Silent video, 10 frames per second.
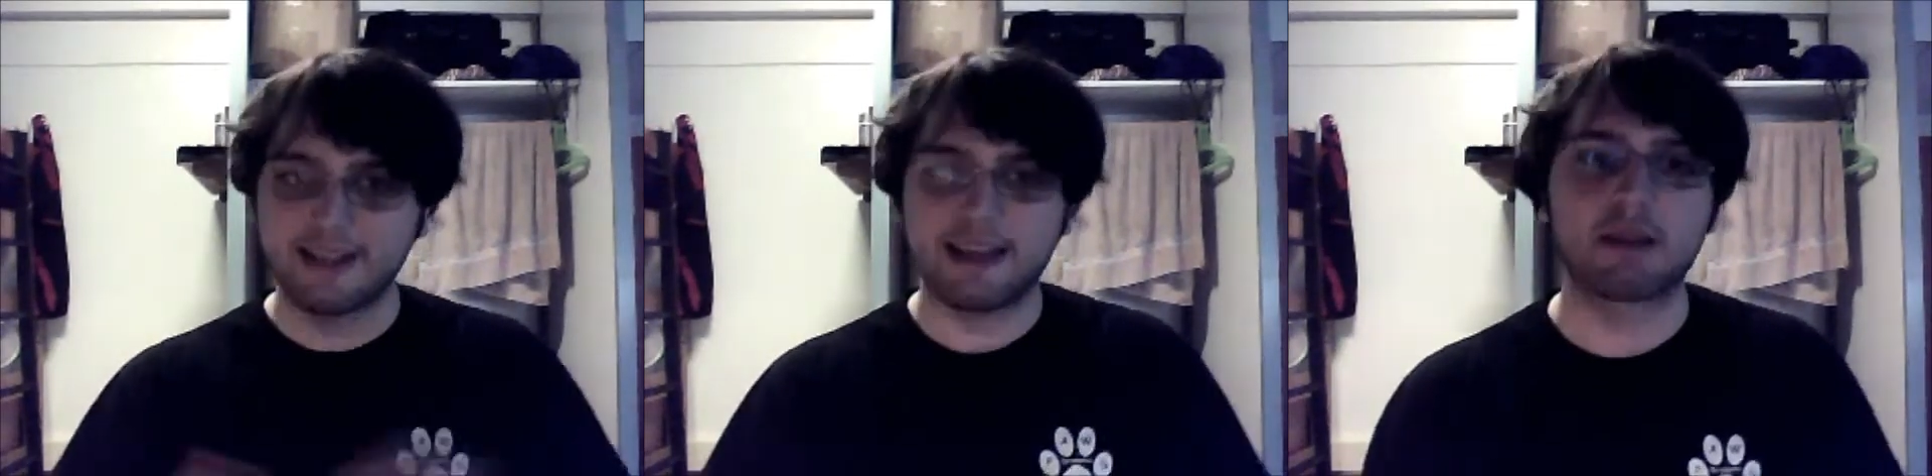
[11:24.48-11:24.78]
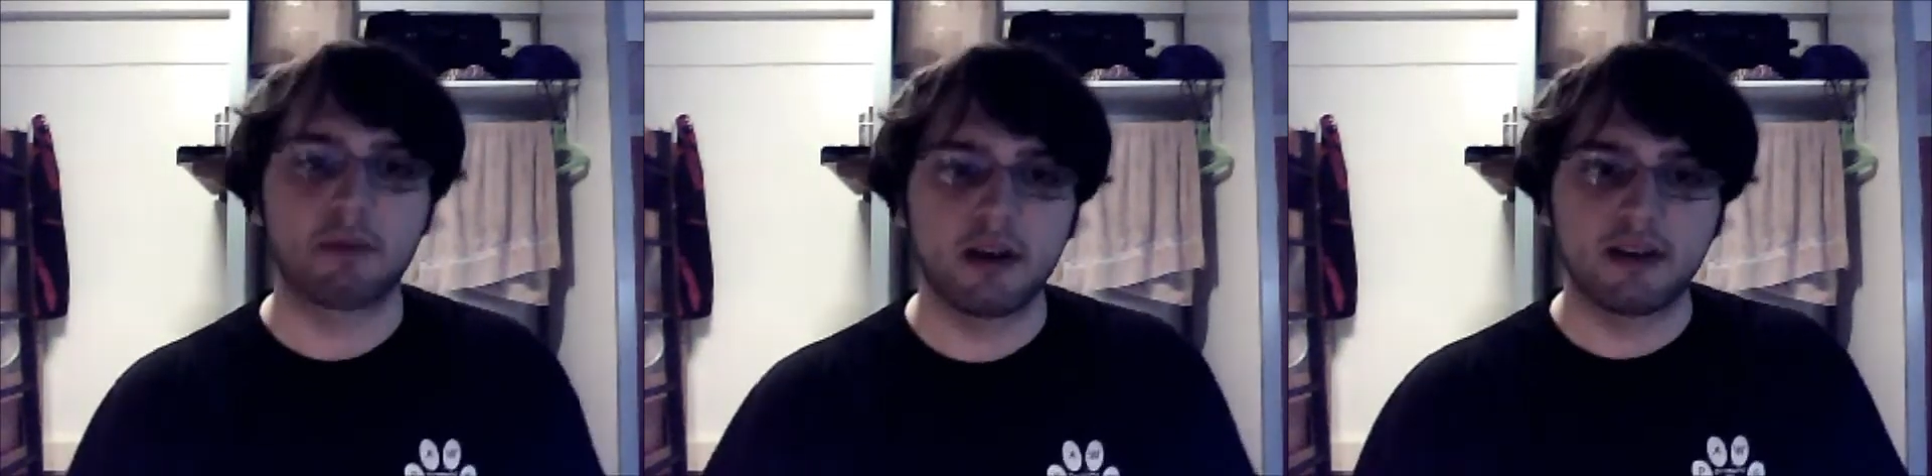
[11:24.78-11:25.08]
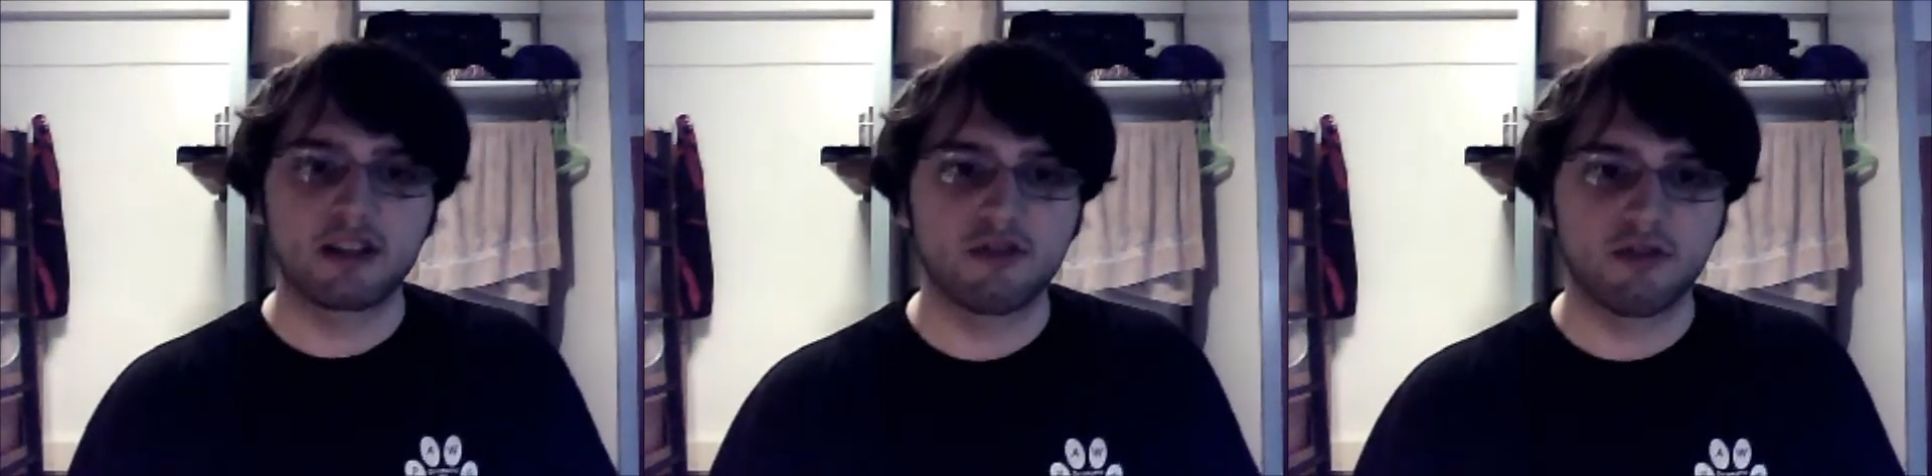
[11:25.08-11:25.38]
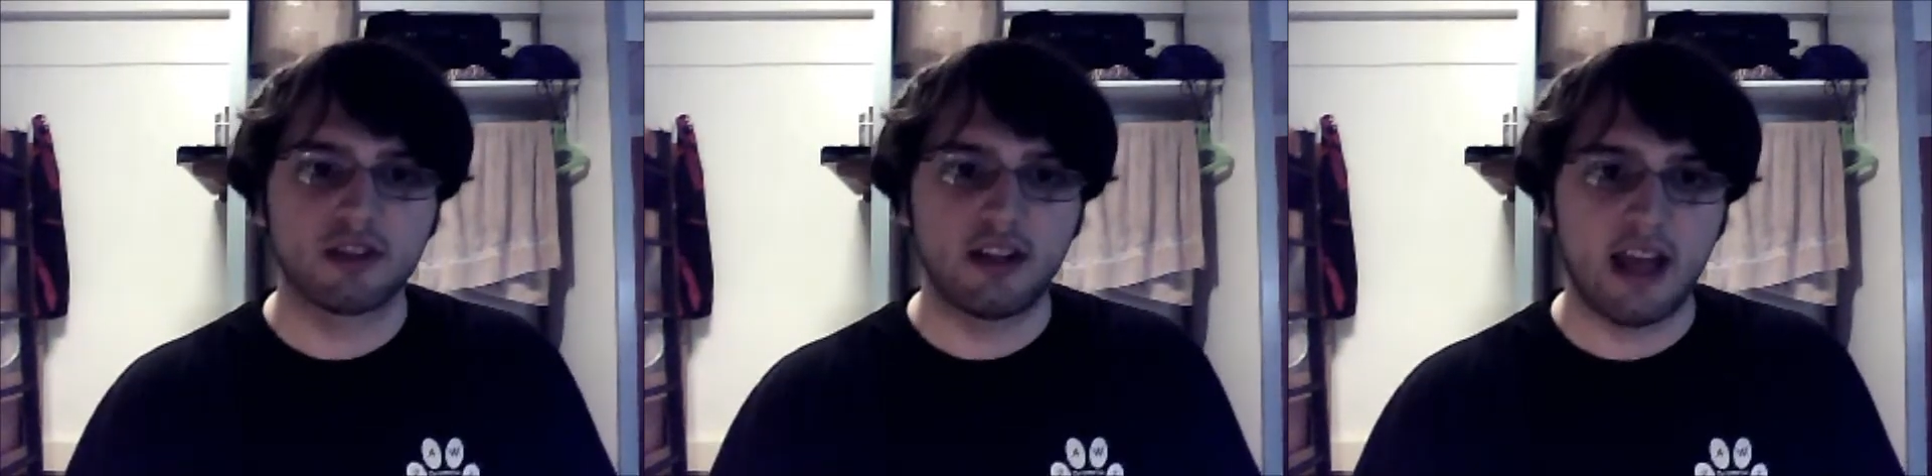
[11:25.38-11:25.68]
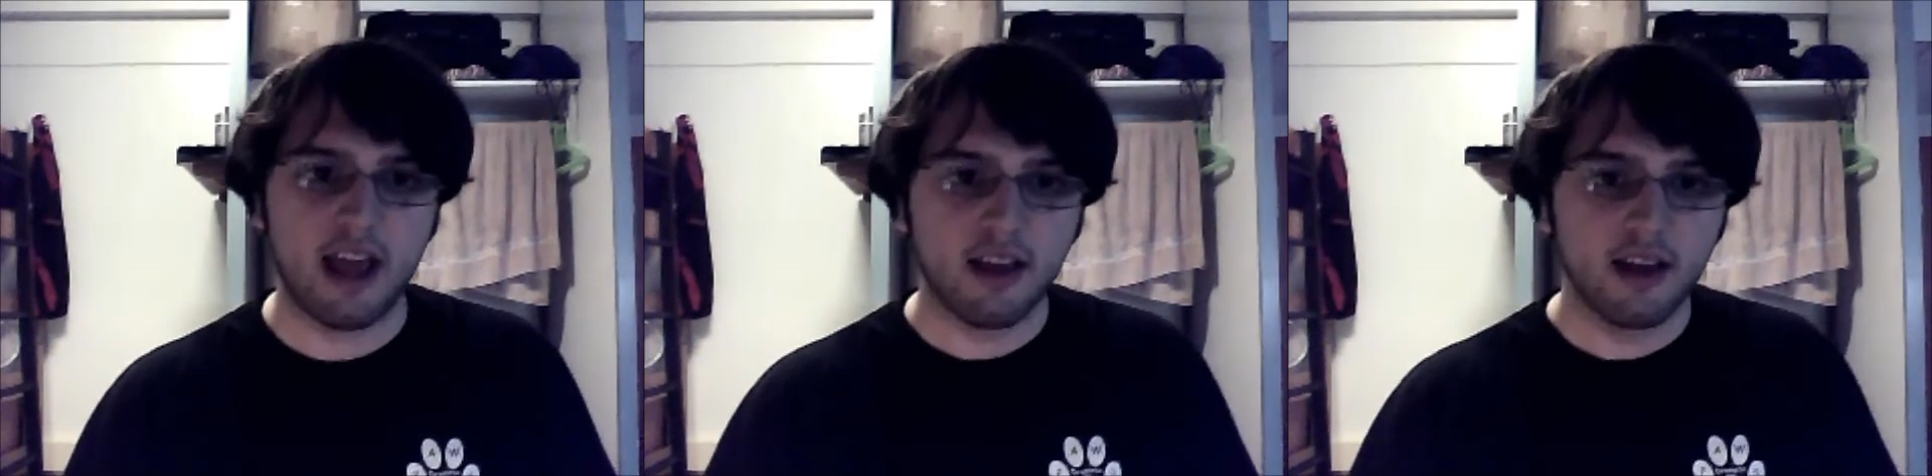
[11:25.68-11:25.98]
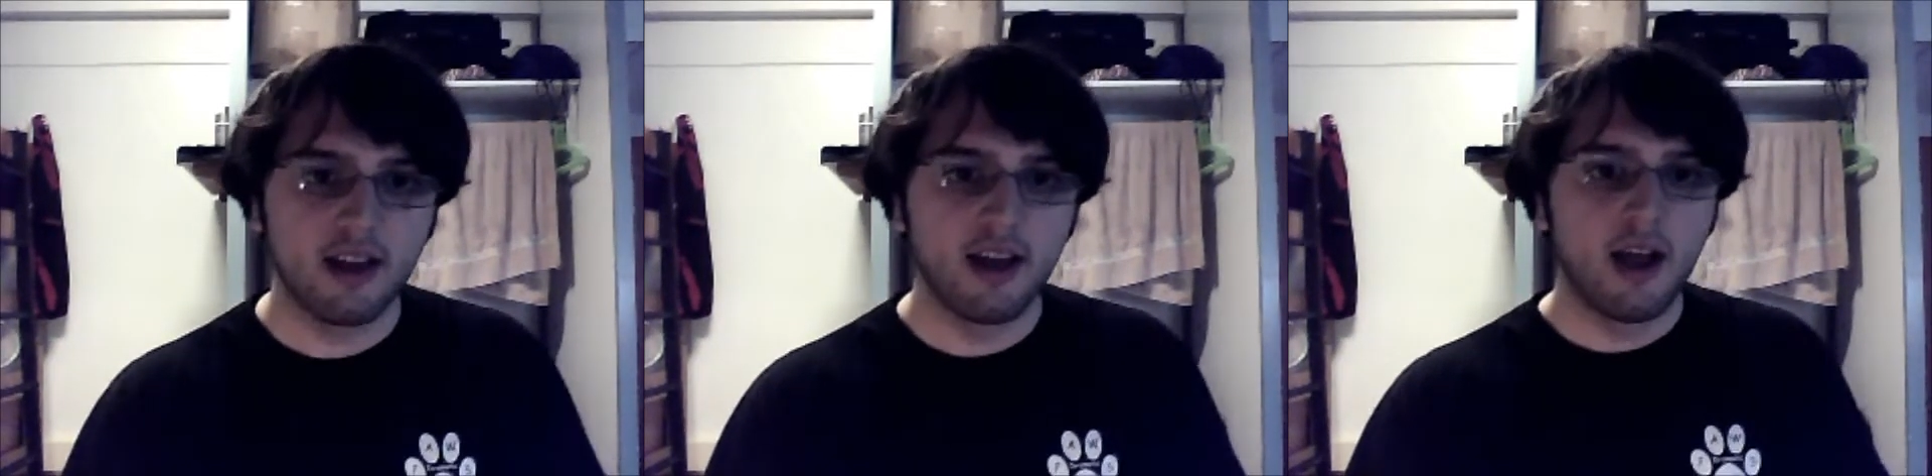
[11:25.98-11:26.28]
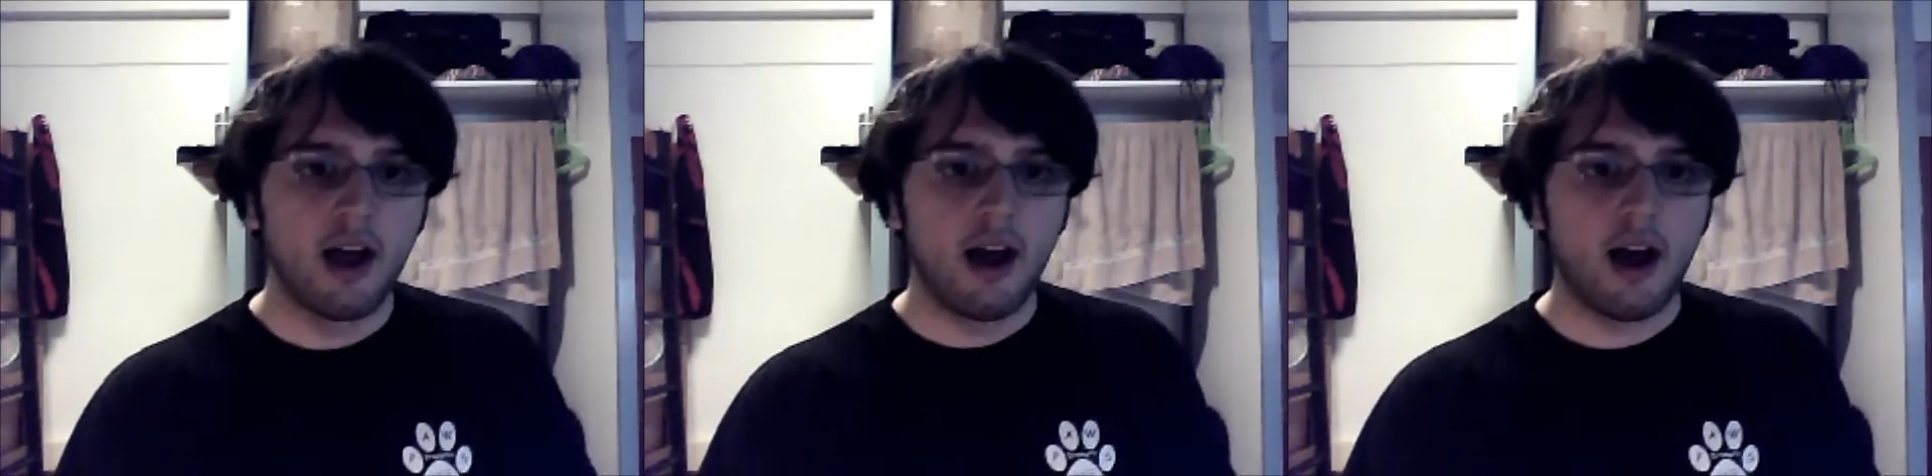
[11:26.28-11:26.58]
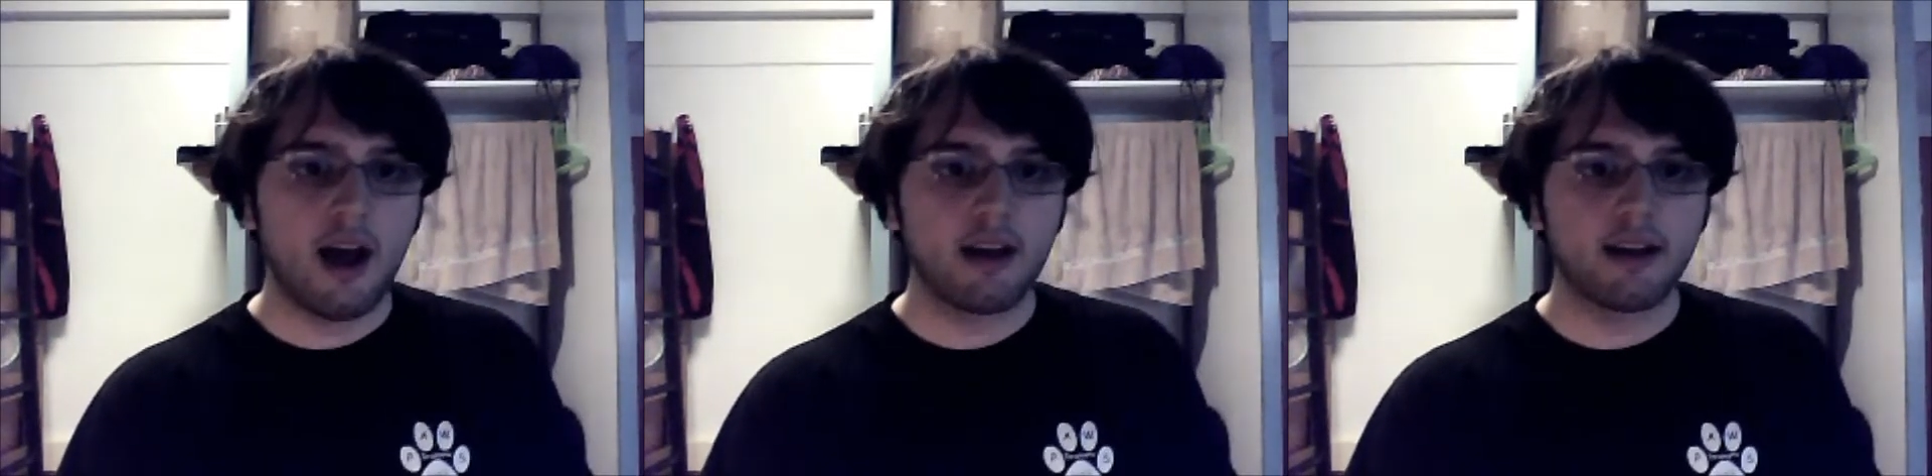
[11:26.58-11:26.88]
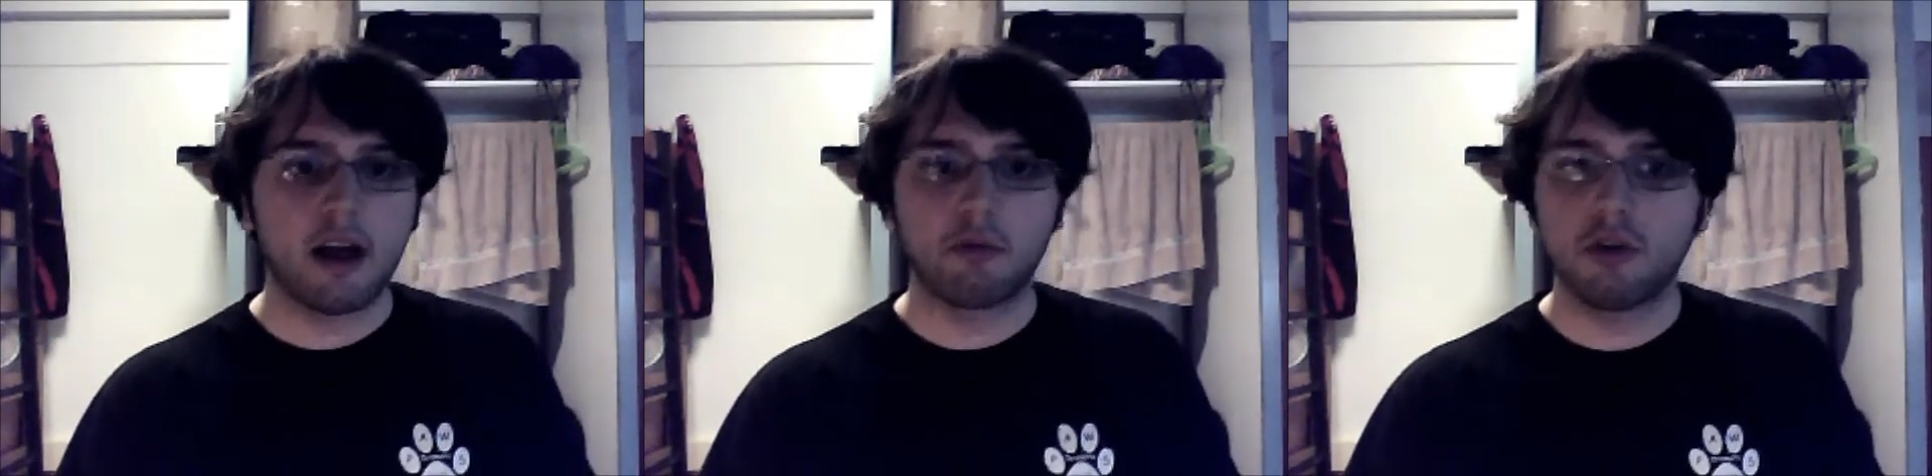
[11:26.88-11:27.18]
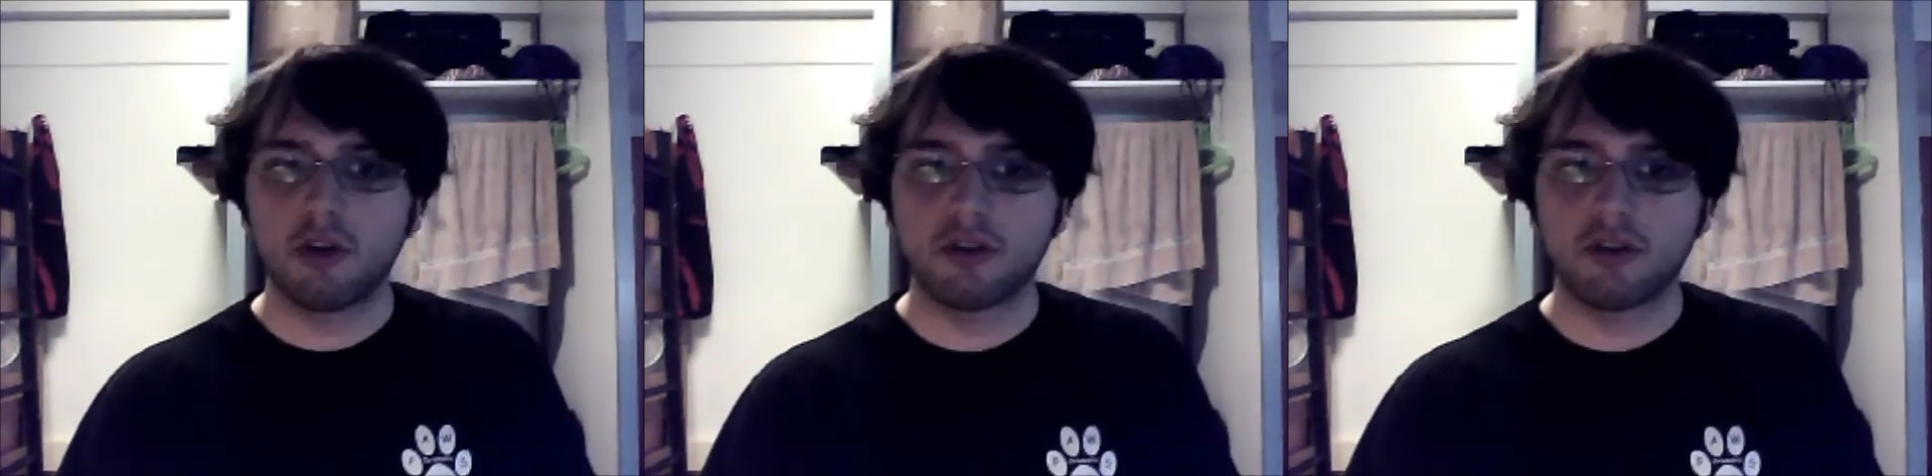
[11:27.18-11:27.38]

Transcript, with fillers: that's pretty much it for today, and I will